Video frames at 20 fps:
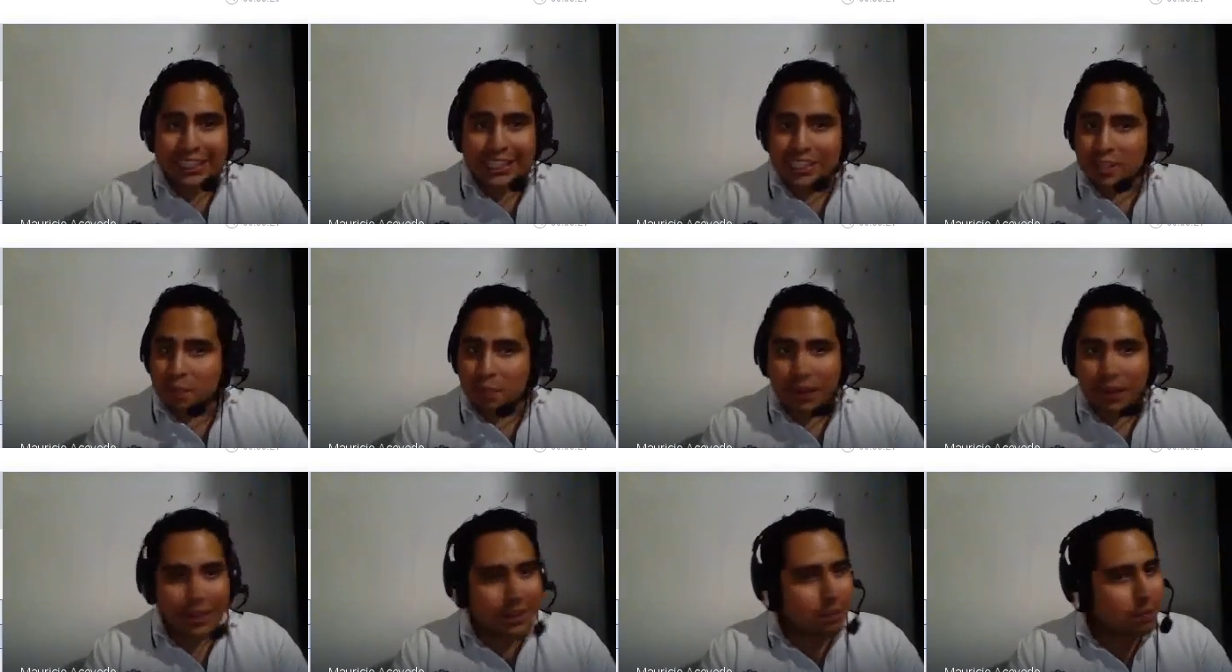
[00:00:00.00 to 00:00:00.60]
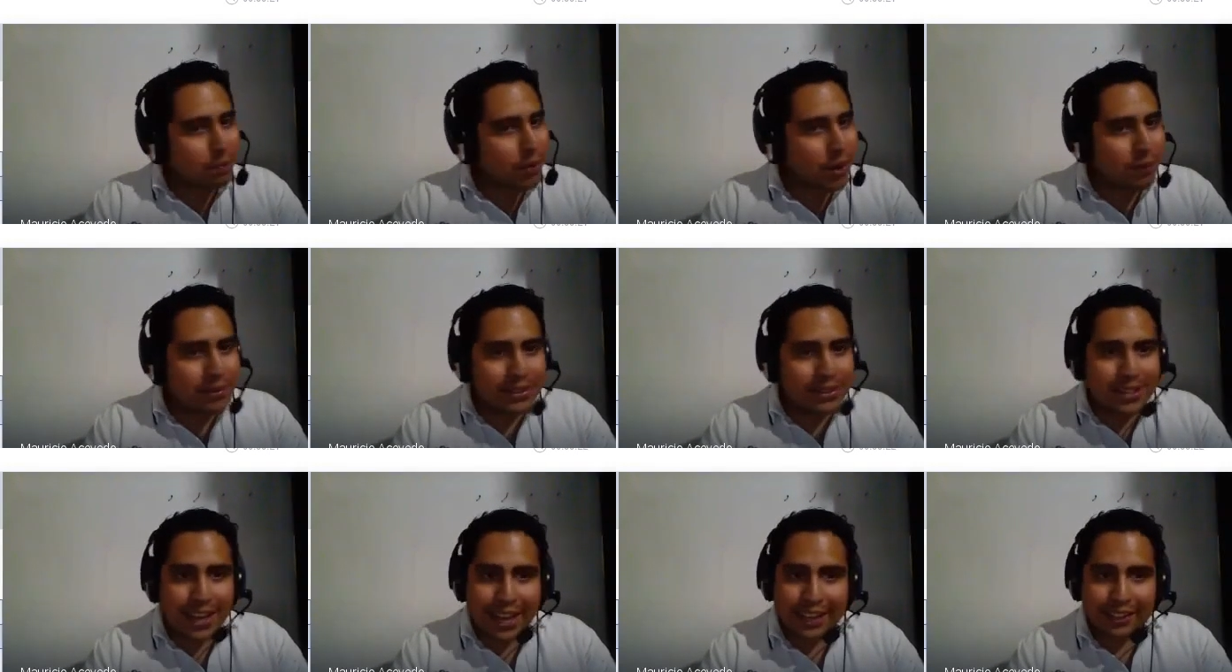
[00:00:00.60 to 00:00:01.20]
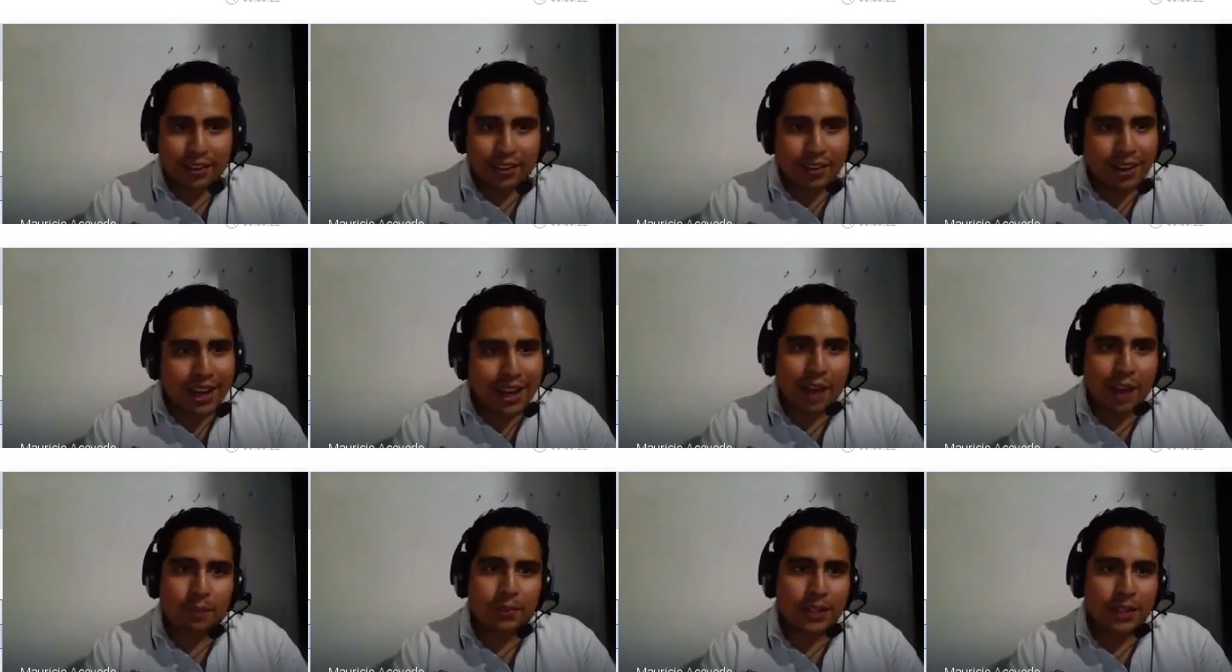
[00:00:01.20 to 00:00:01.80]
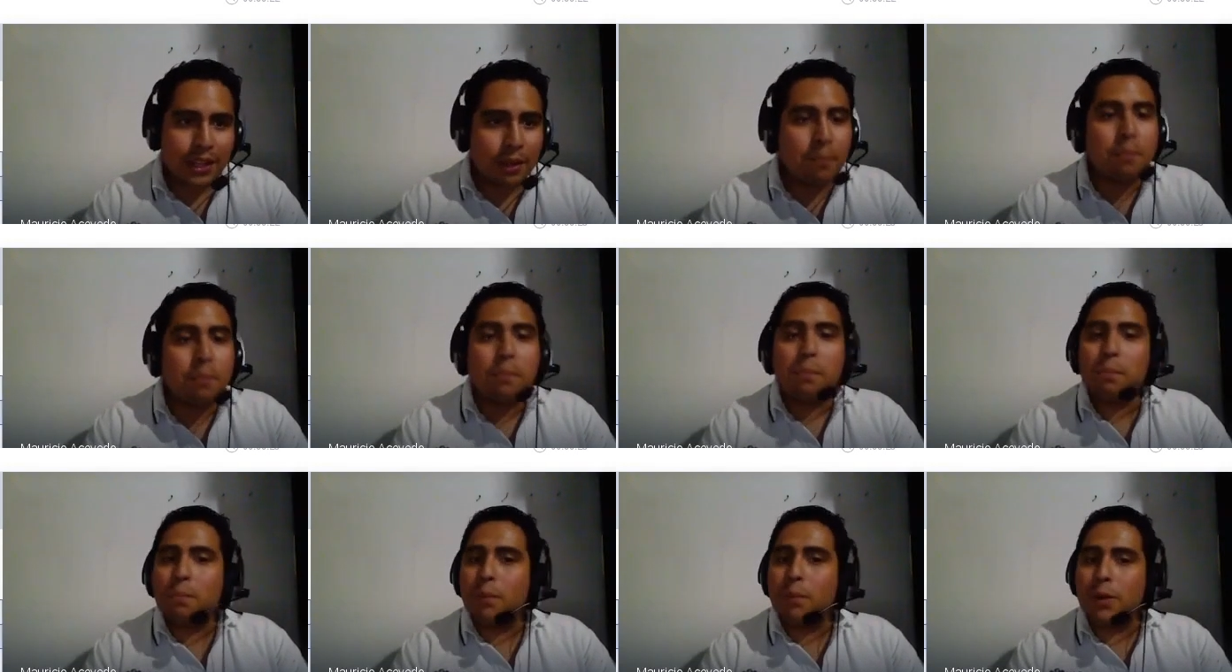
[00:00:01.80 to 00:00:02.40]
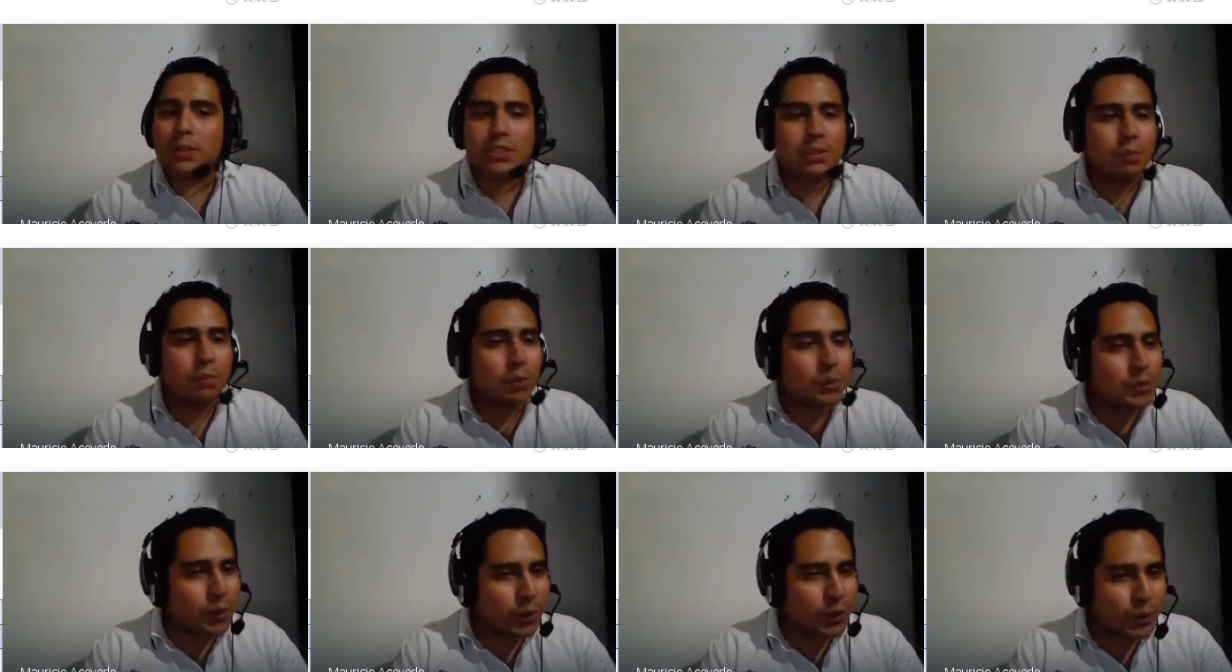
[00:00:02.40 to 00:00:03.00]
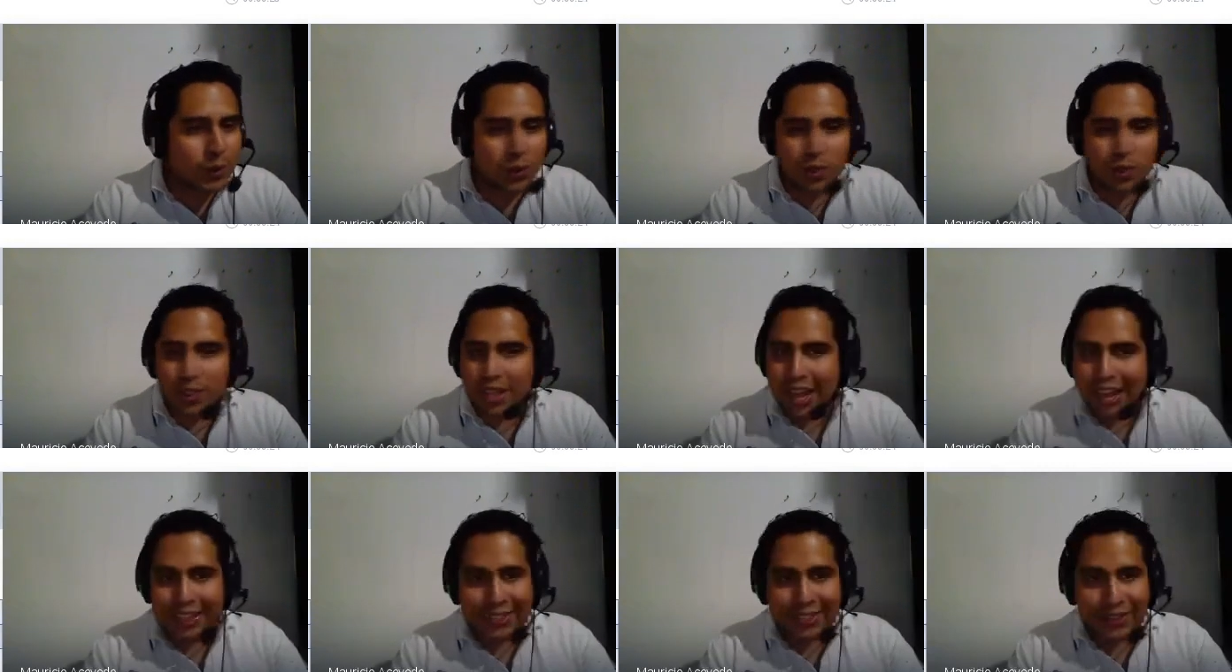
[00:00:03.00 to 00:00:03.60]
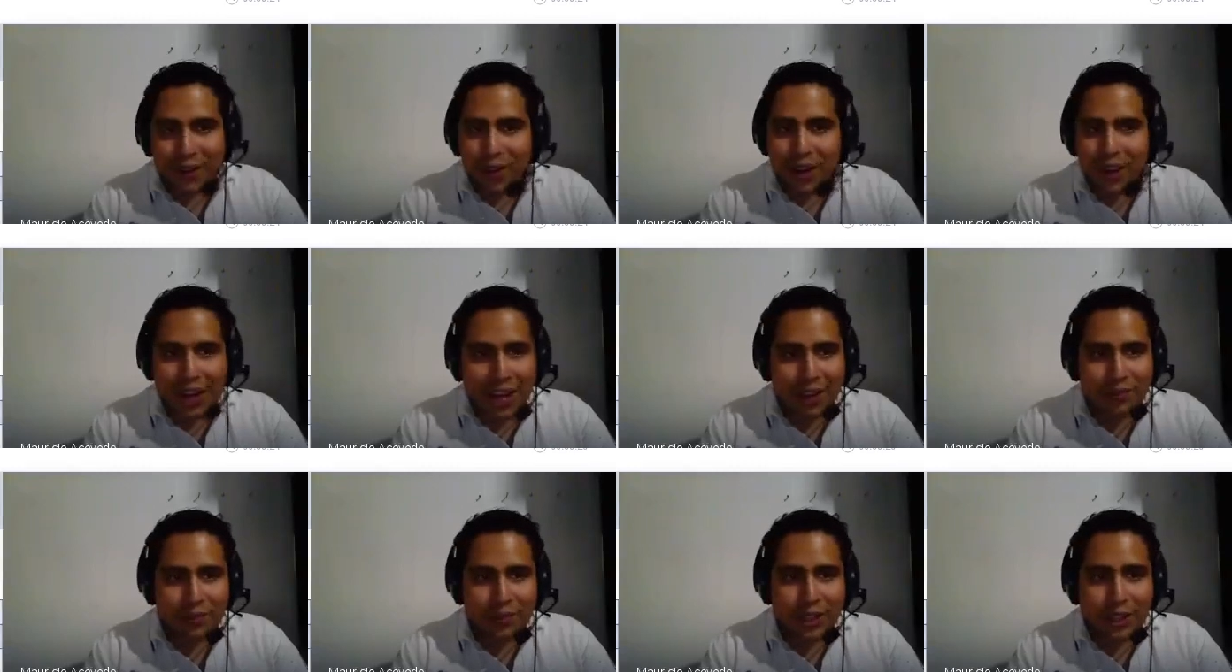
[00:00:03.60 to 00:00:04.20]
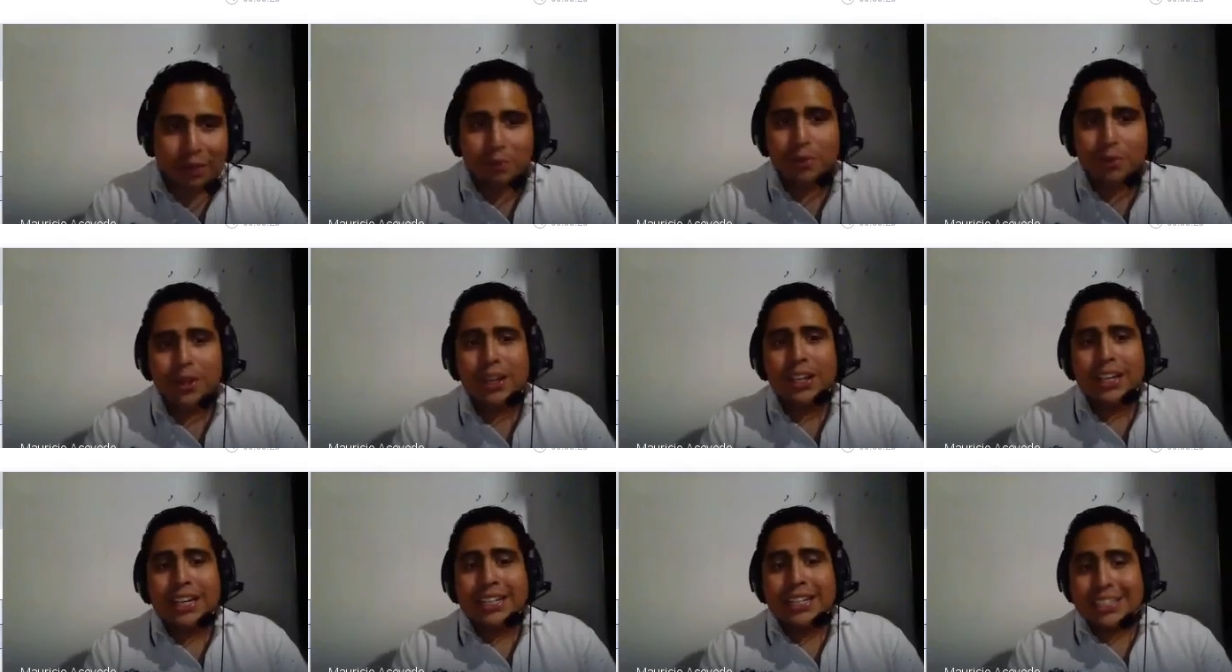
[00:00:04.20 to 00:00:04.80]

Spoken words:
Anticipated problems, I don't have them. Possible solutions, I don't have them.